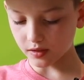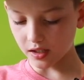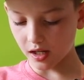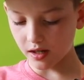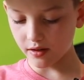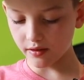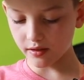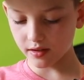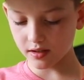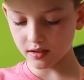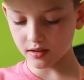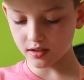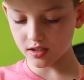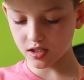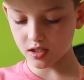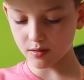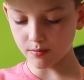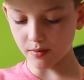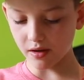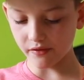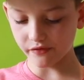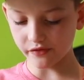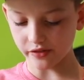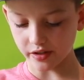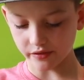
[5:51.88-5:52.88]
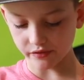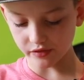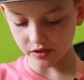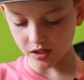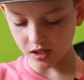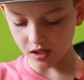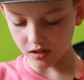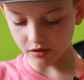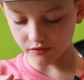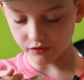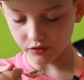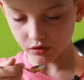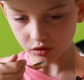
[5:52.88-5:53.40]
I reckon this is my favorite
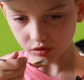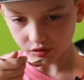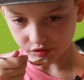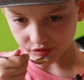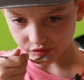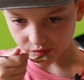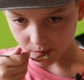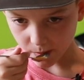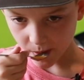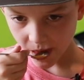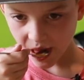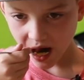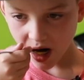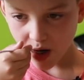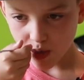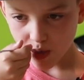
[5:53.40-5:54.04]
out of all of them.